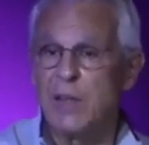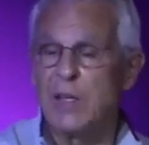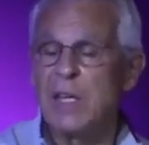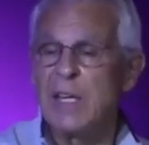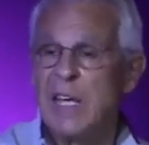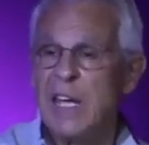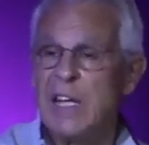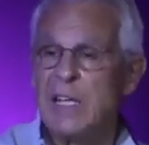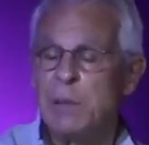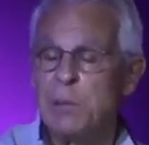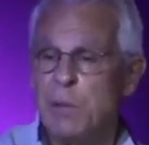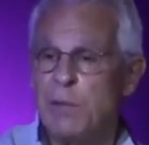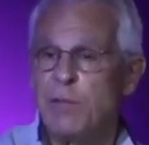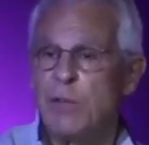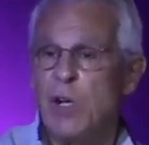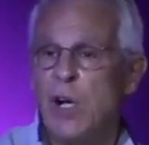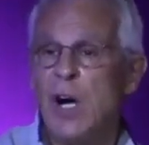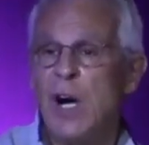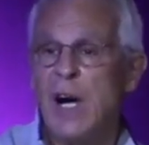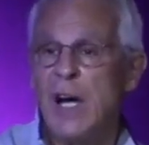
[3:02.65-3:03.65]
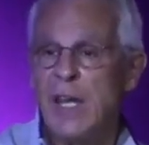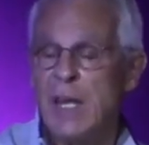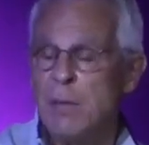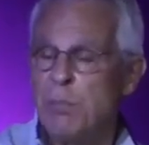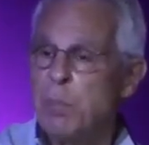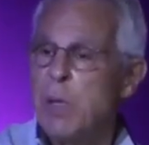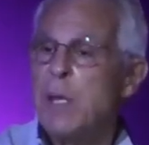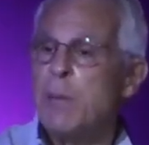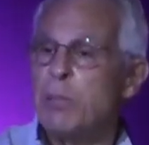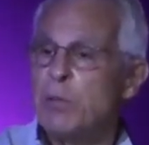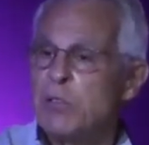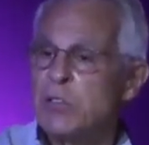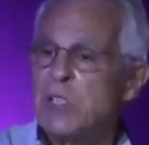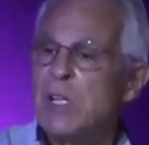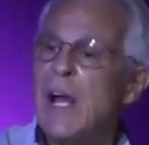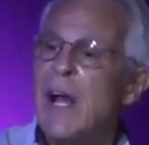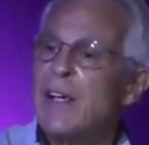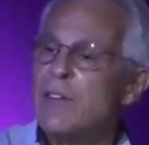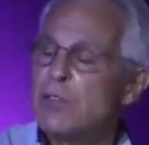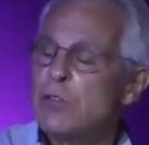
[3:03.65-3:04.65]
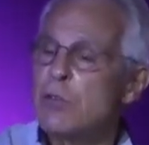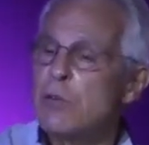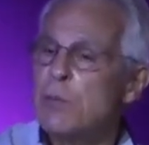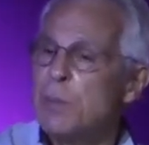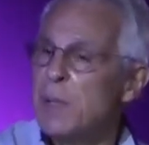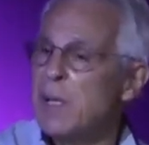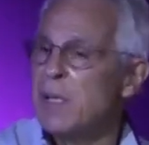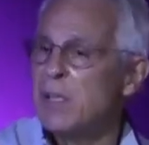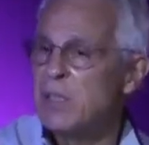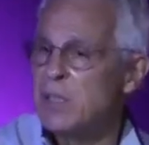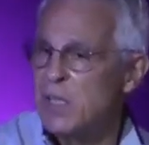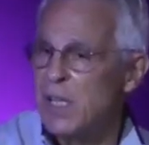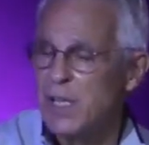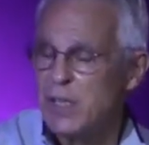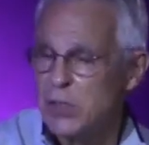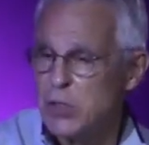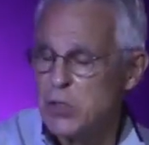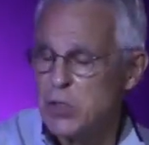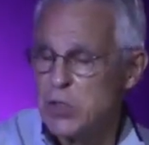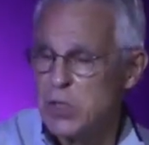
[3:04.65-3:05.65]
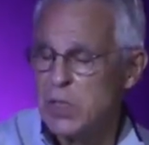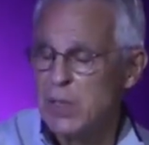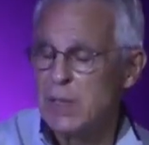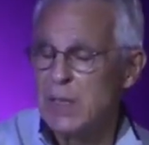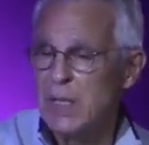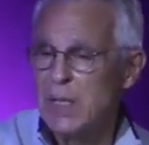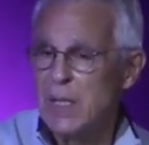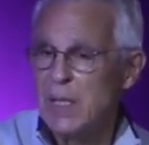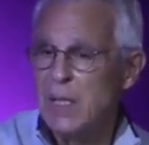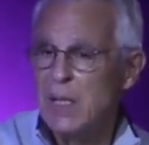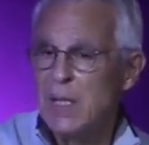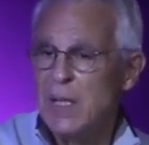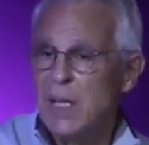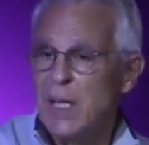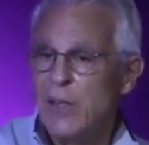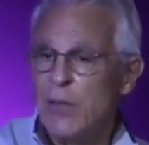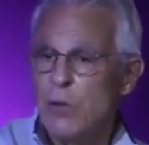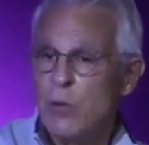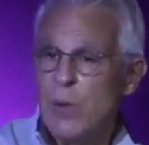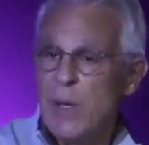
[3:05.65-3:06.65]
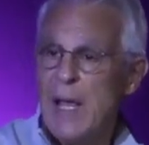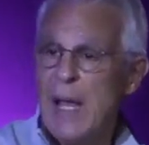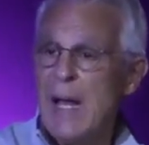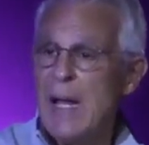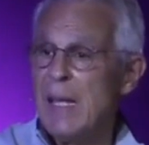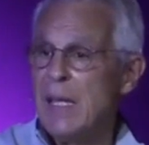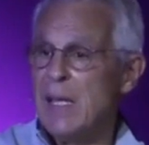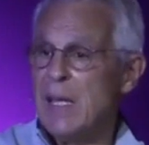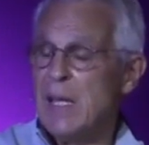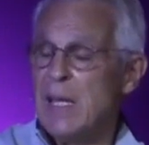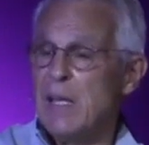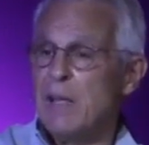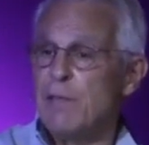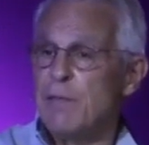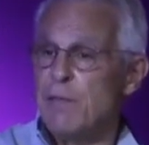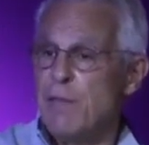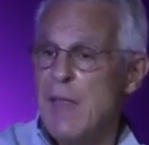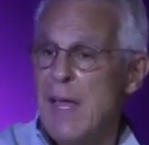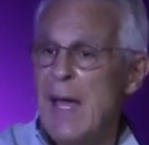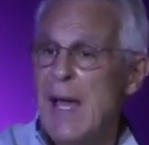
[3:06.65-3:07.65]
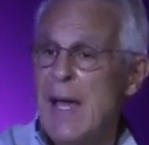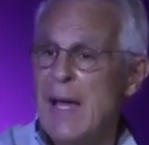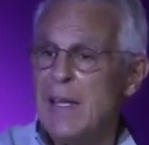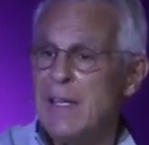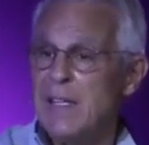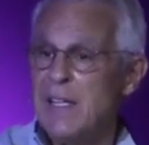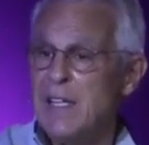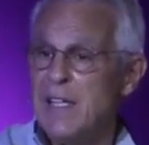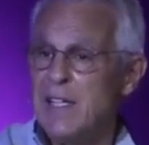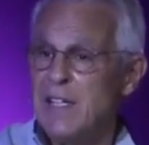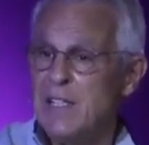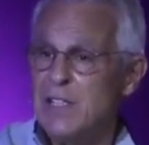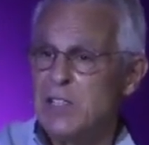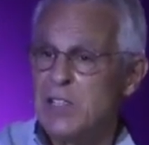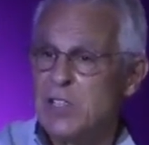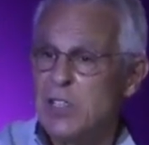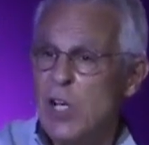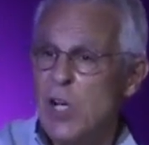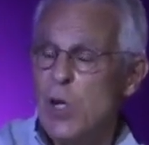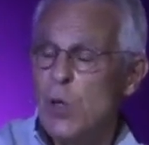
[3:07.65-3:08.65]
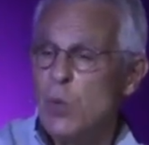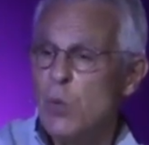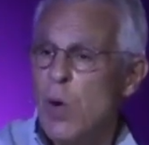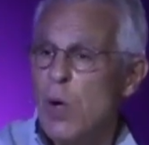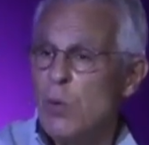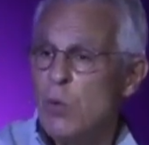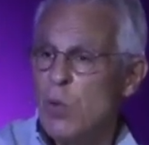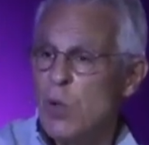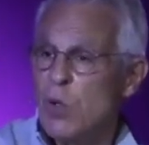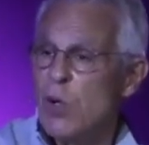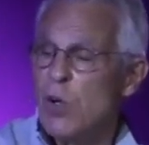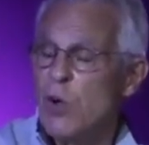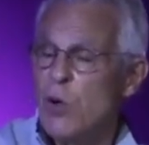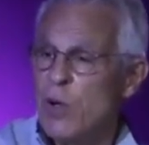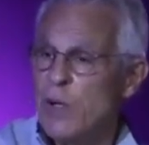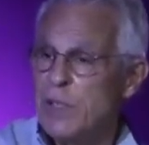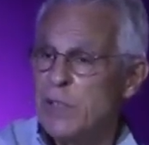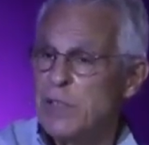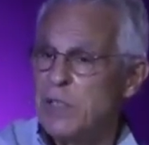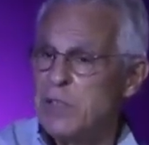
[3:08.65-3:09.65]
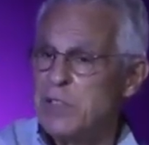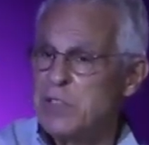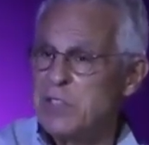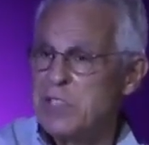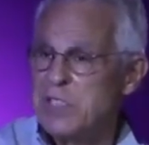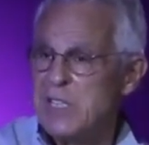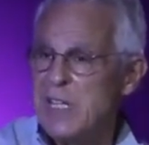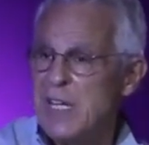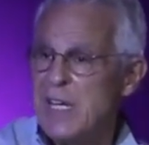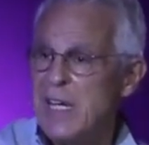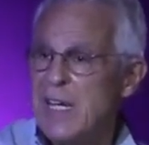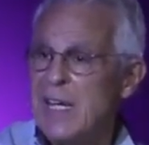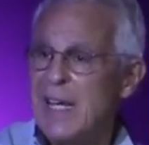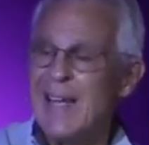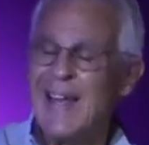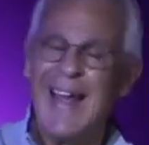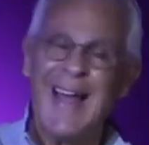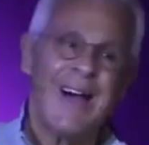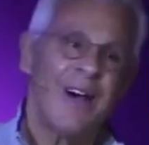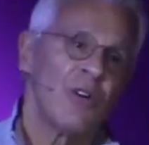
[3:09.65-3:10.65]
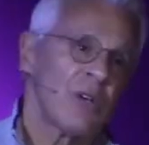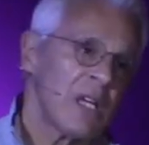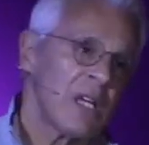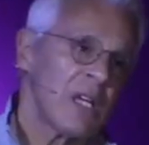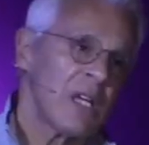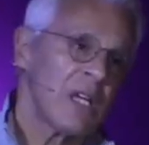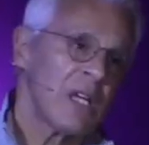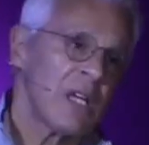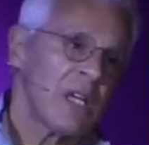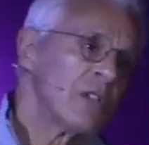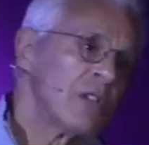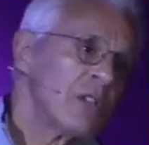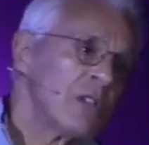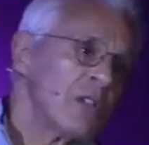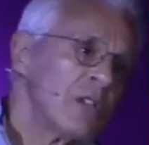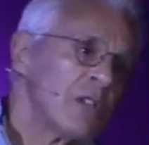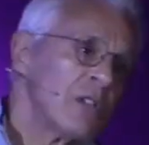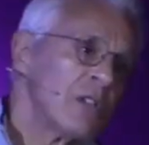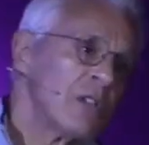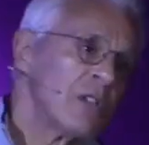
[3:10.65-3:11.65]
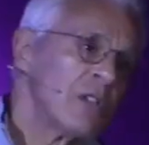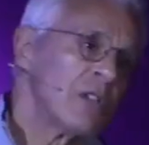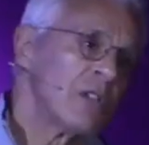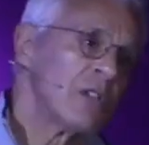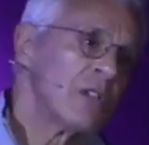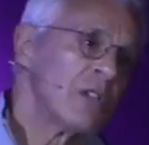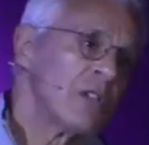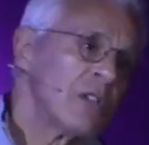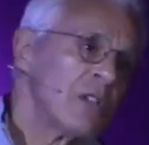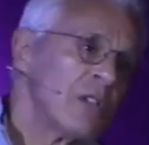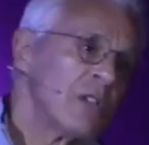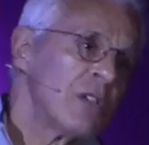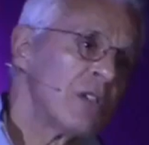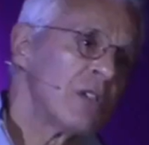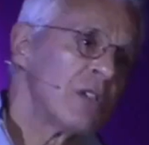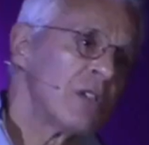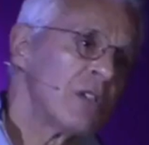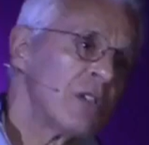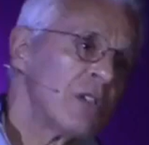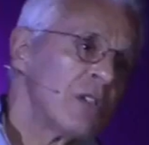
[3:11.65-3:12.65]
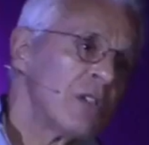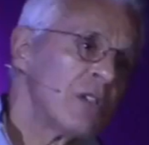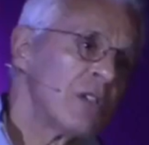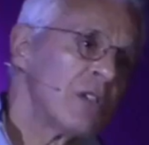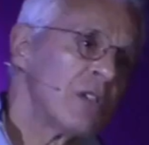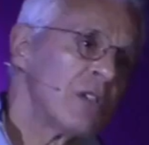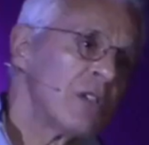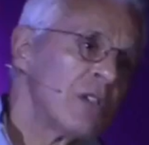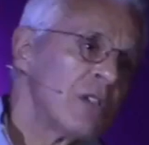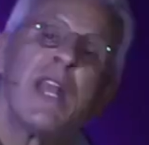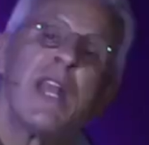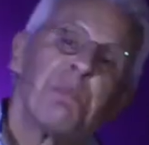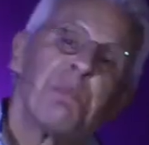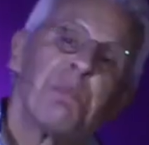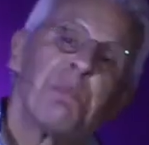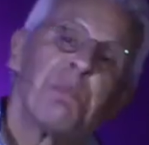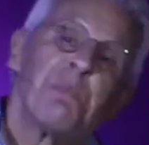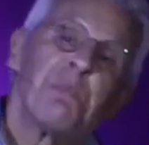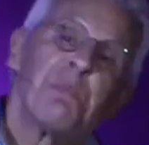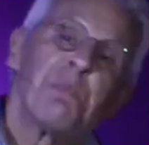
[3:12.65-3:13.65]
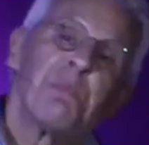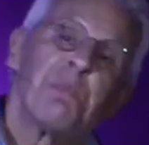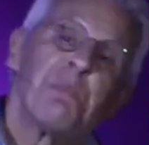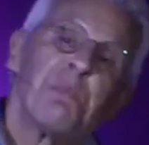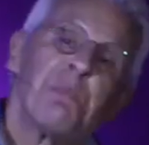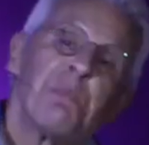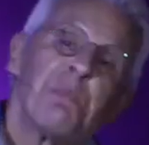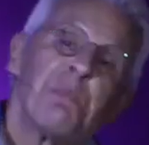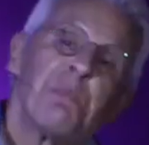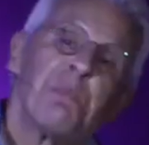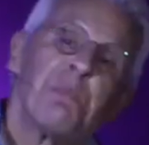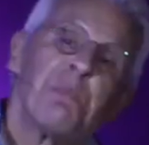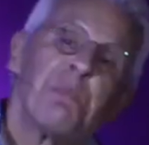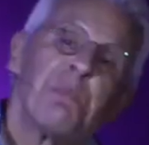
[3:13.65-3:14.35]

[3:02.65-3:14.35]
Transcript: the kingdom of God and people's lives were being touched. And the reality of that is what we're going to see and how evil continues to try to prevent that from